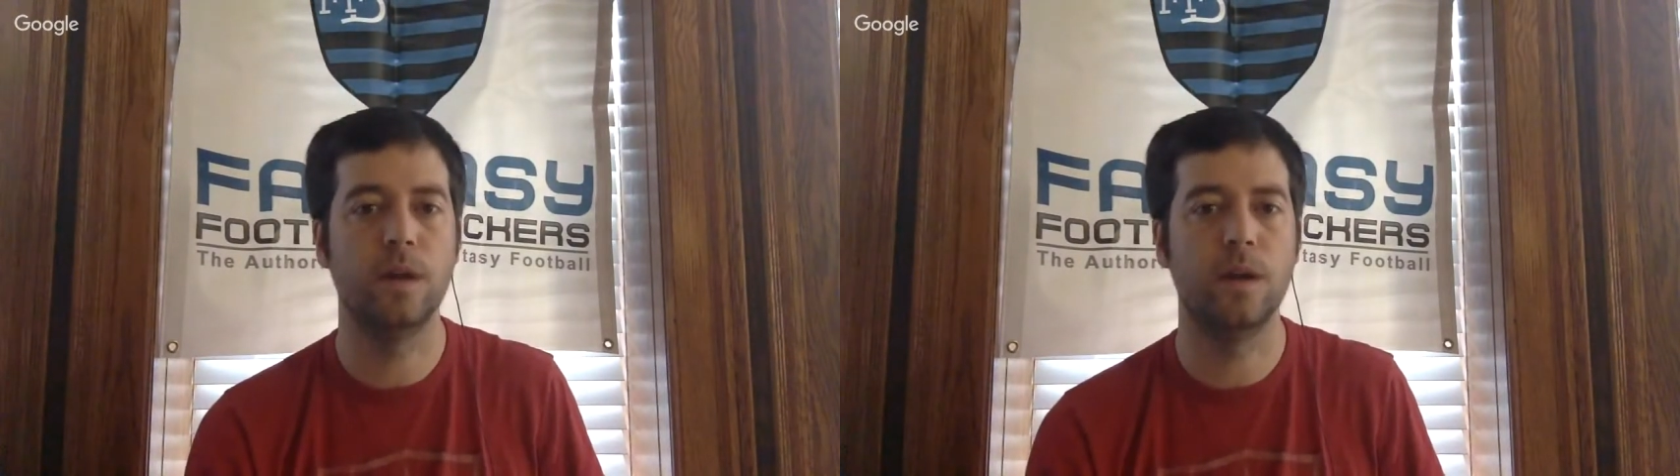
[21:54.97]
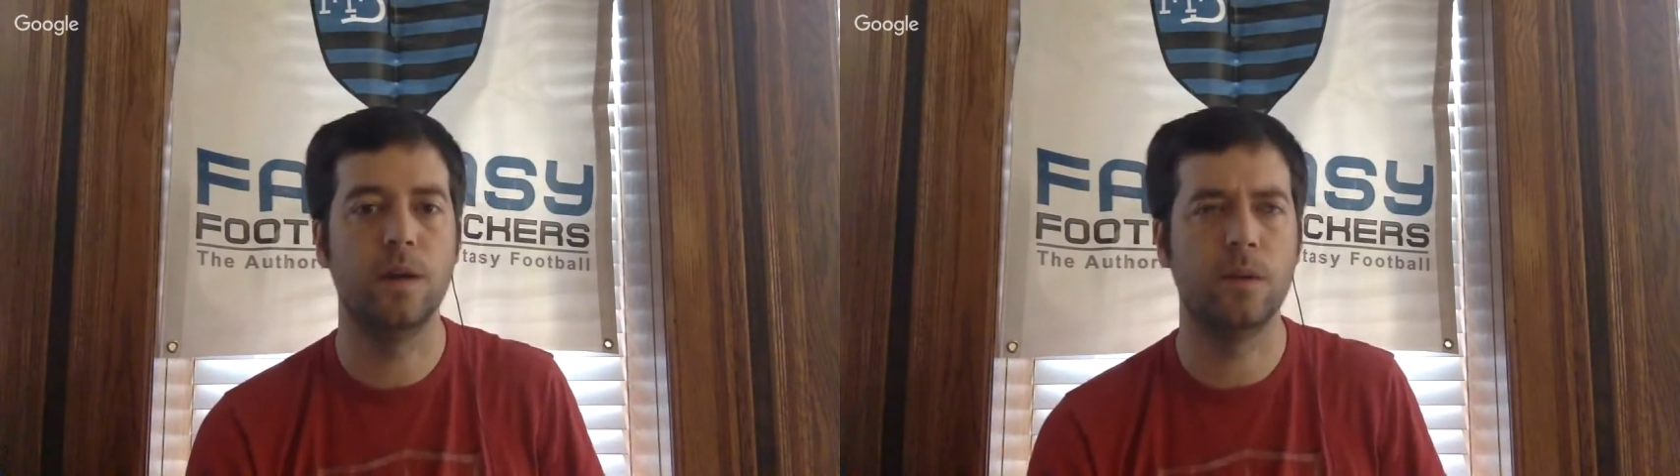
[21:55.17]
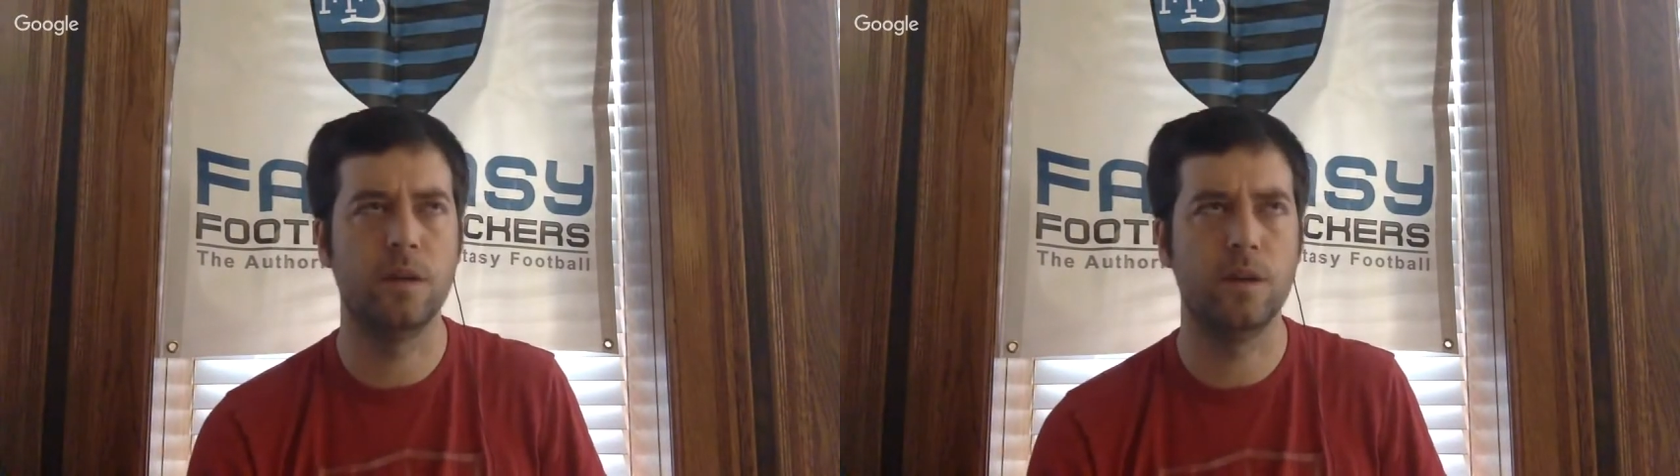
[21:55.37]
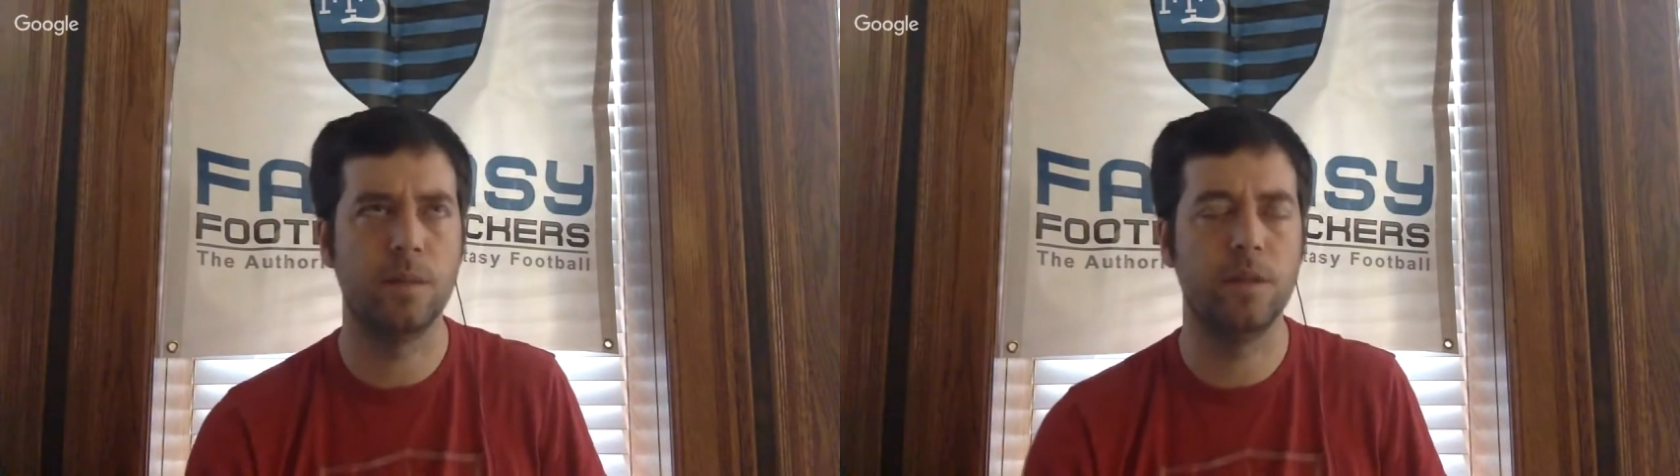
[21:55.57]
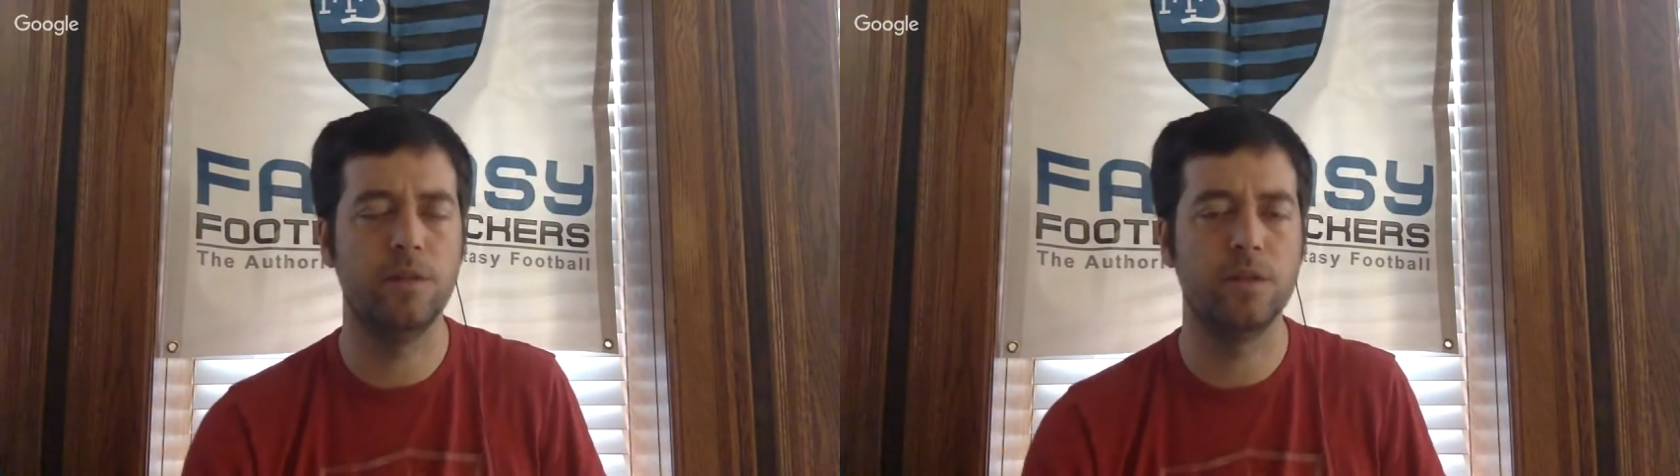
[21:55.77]
I
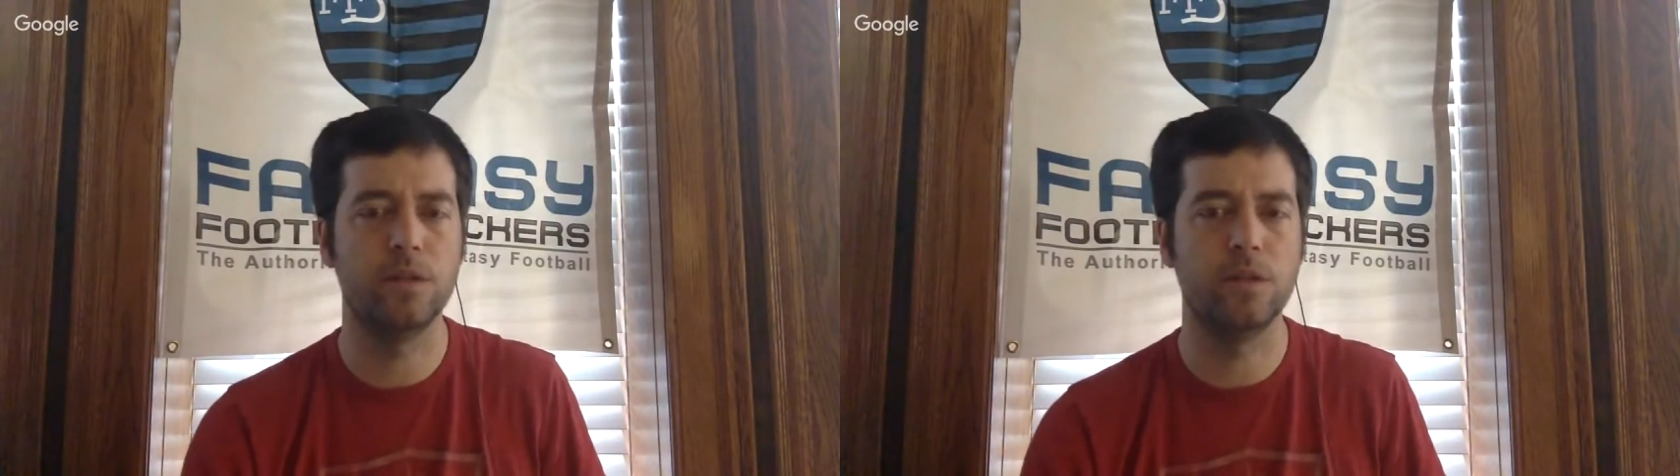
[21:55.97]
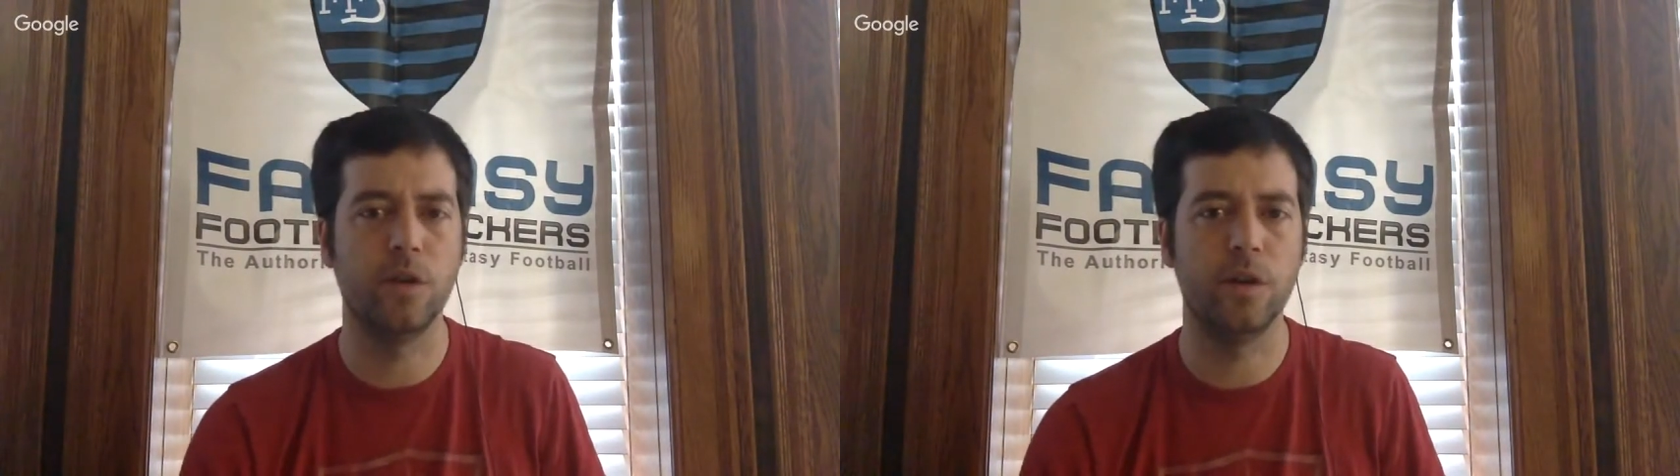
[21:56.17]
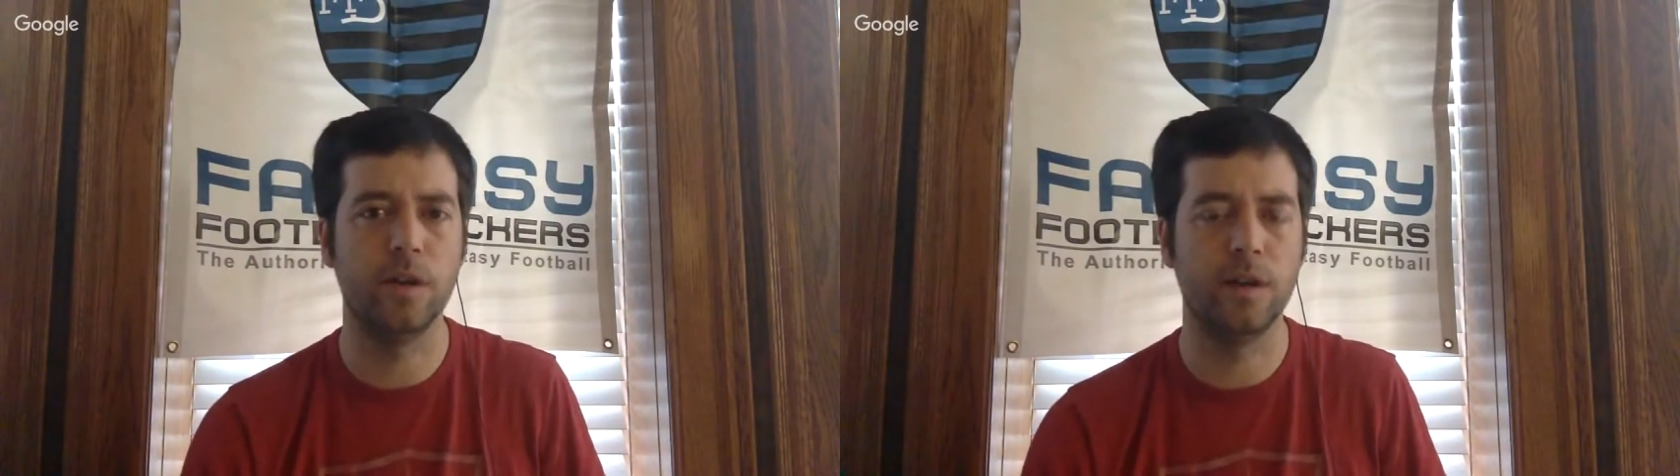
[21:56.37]
believe he started